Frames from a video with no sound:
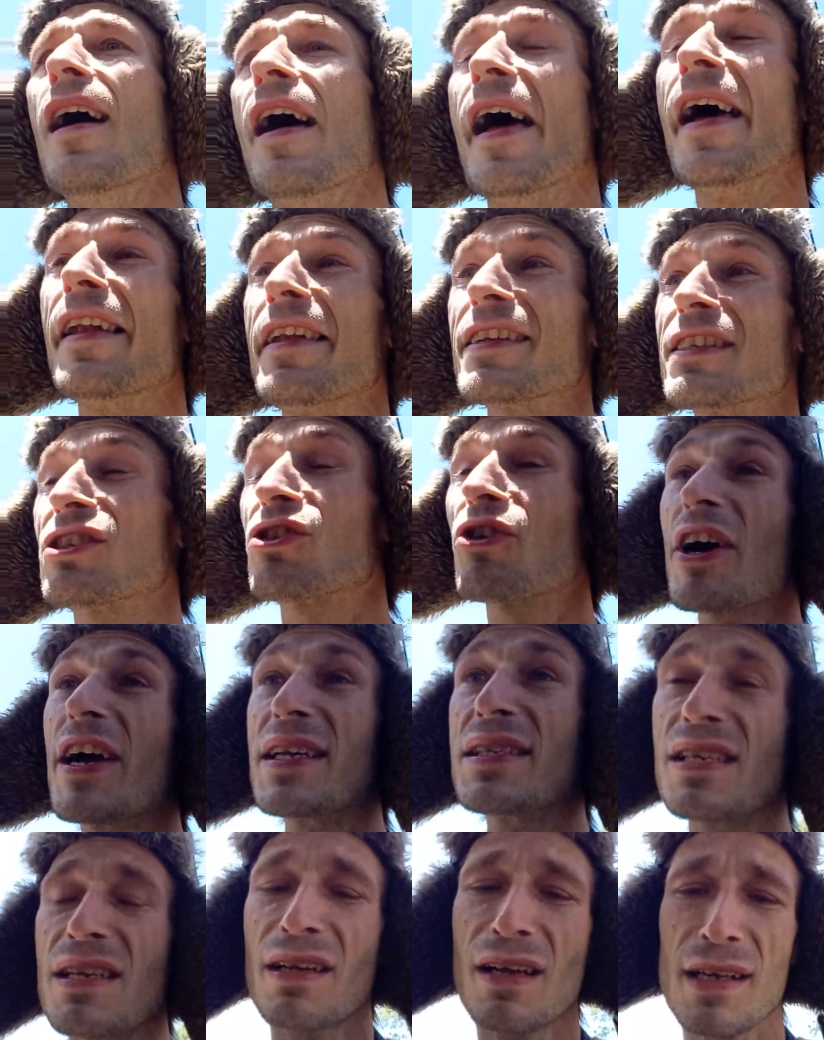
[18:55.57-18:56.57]
And it's
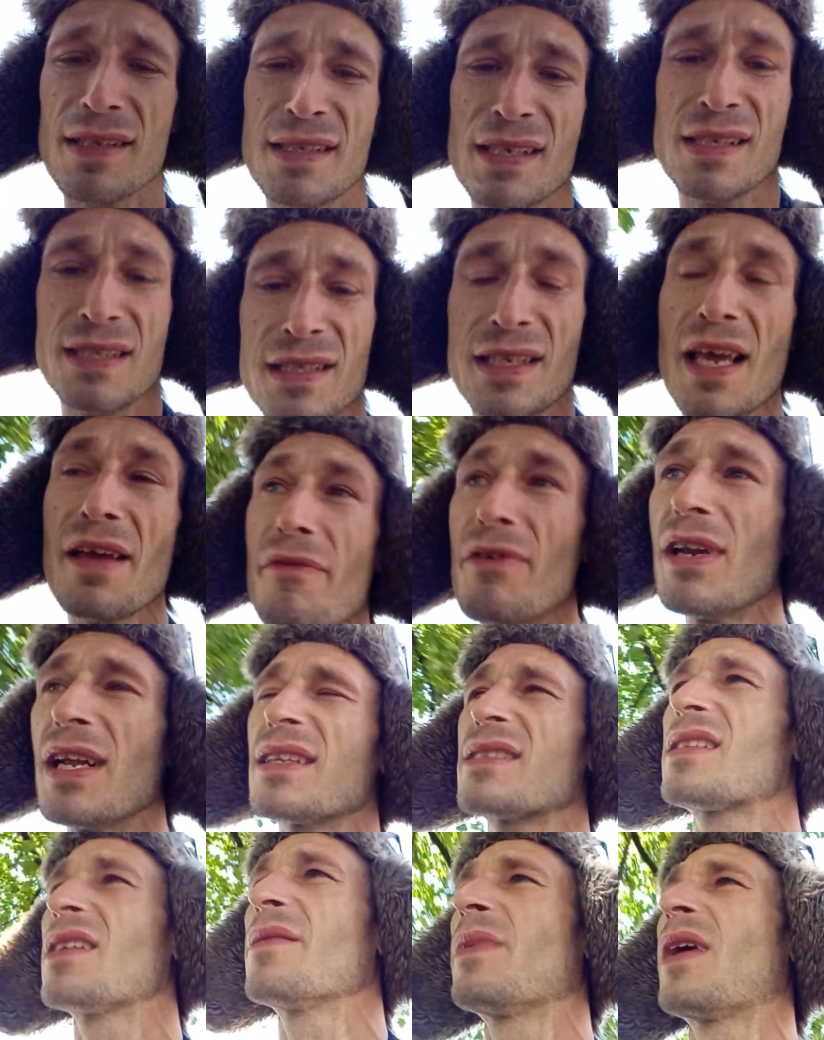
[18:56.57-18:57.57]
crazy because He's giving
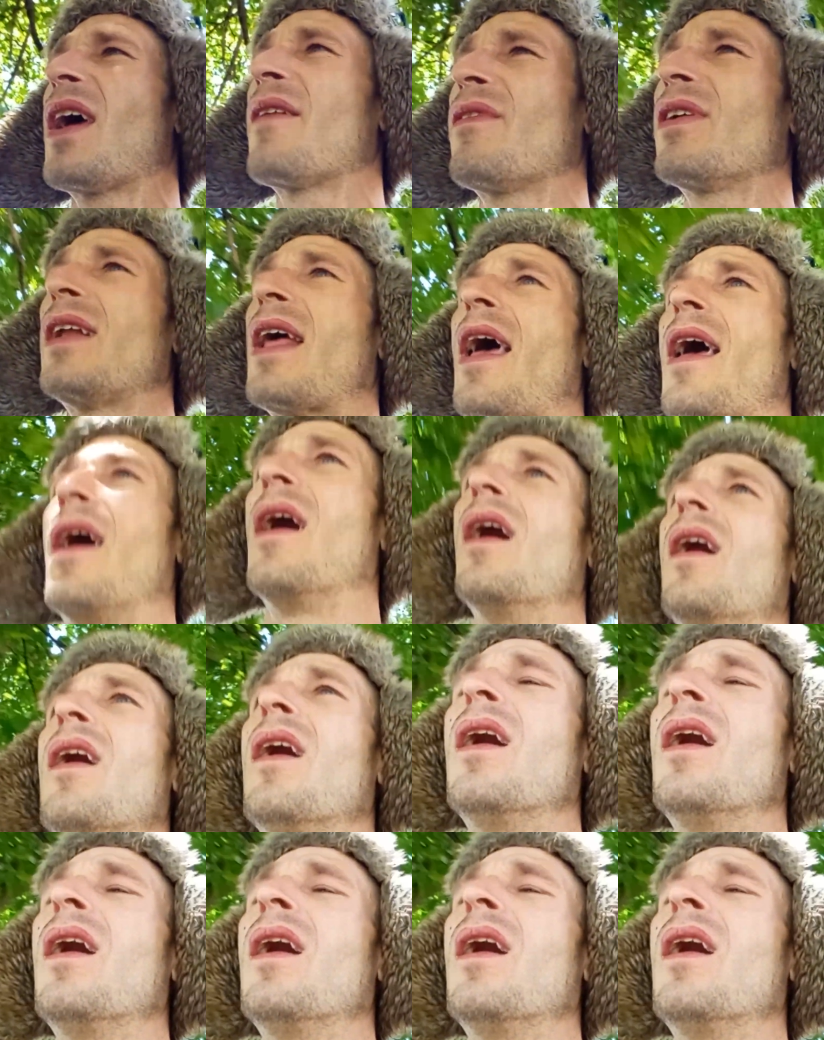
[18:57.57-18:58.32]
it to me every day.